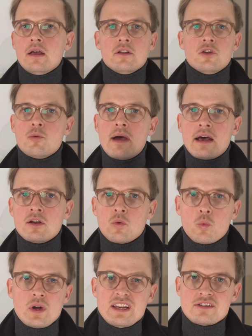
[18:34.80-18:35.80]
no matter
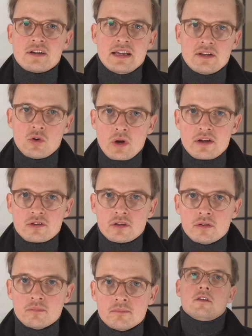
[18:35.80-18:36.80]
which
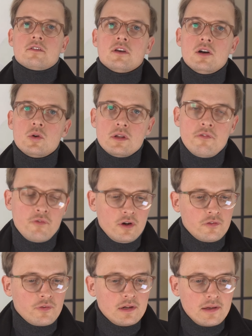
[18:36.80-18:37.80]
iteration. So the
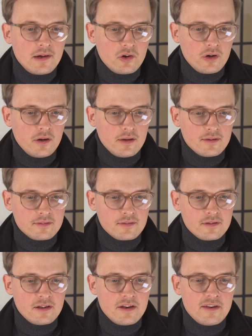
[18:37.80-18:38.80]
first field here is
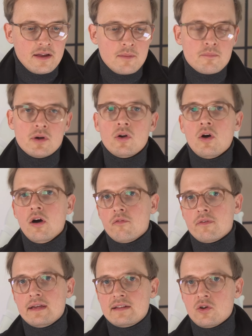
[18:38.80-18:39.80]
the number
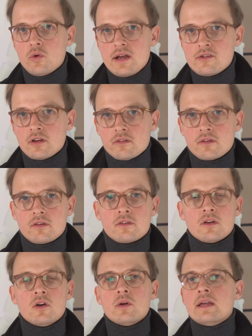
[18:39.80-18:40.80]
of iterations.
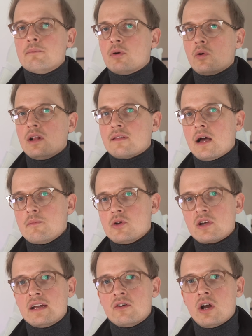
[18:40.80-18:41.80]
So in ProRealTime
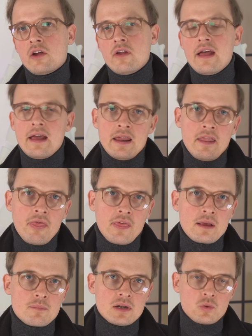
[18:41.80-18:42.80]
you can run
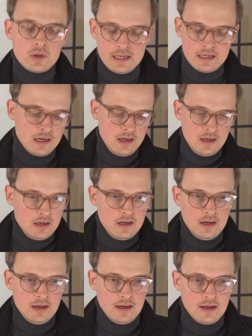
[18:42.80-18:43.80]
anything between
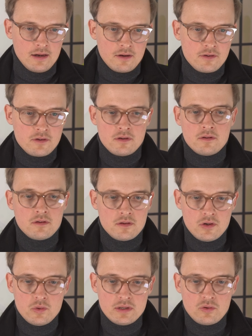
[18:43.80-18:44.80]
2
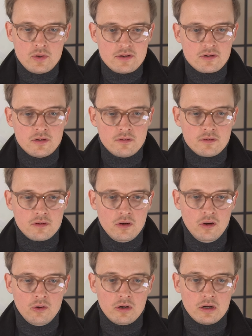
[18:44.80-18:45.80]
iterations
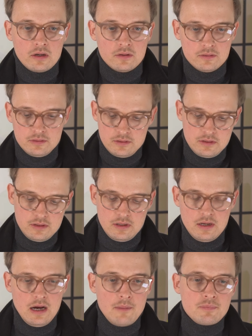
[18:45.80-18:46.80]
or
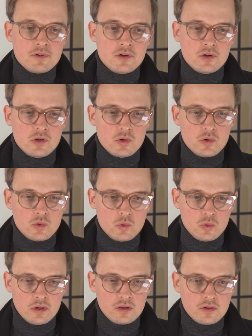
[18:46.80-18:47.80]
up
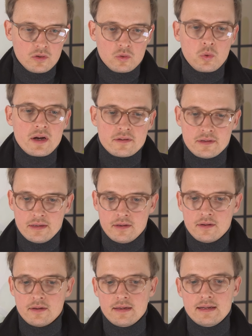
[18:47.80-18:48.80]
to 20
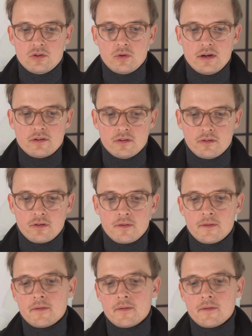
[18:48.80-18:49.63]
iterations.